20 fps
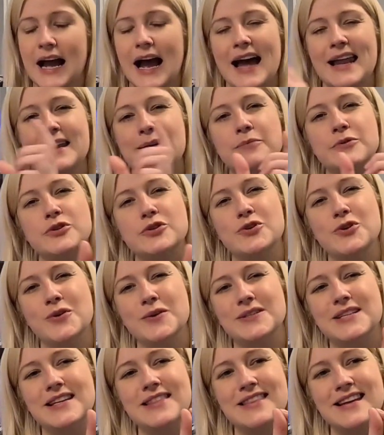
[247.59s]
And I was
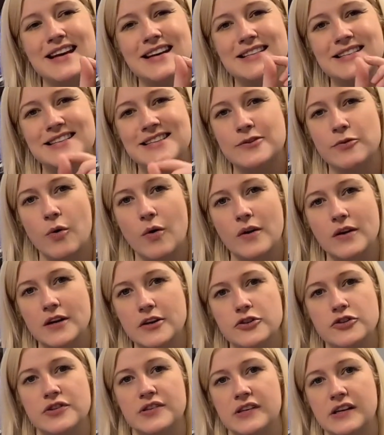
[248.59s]
using the
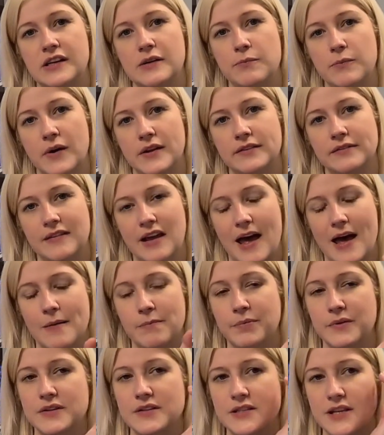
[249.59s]
Astonish 3-in-1
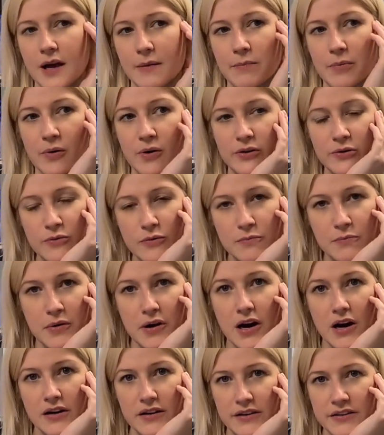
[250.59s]
tablets that I bought in Home
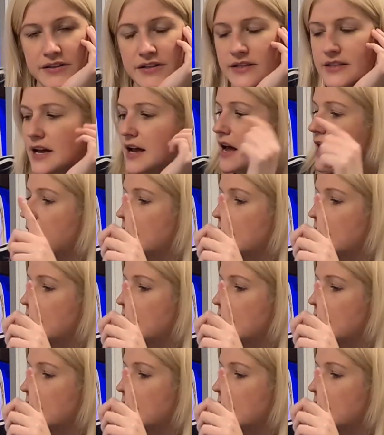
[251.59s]
Bargains,